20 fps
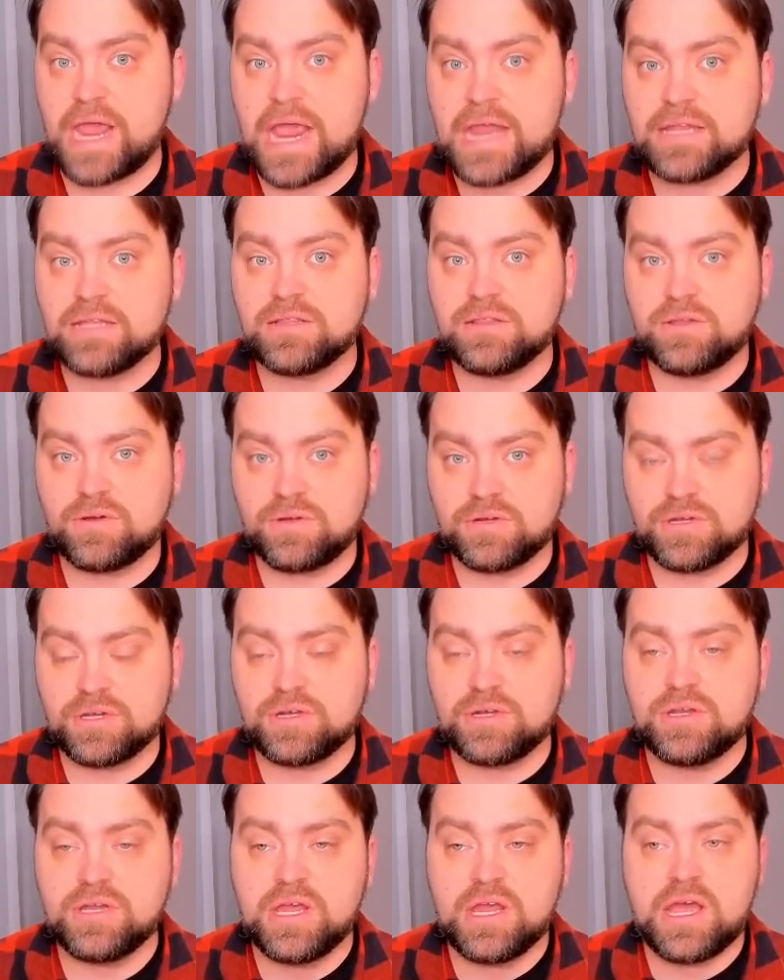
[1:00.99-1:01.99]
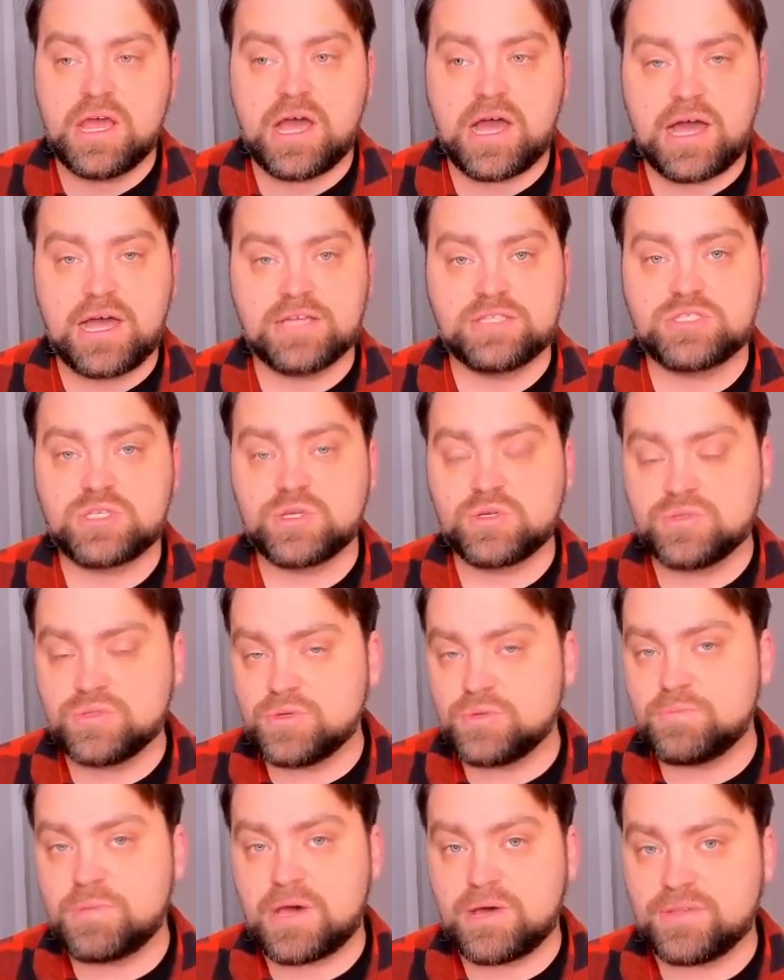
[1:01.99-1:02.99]
any longer. I told
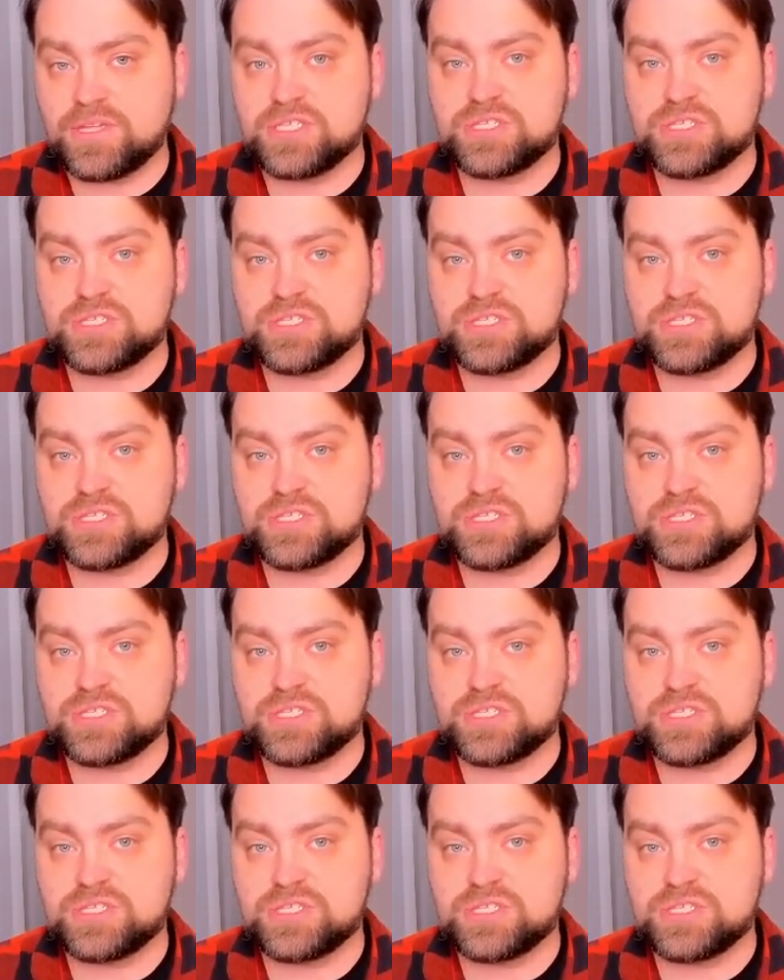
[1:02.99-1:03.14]
you about the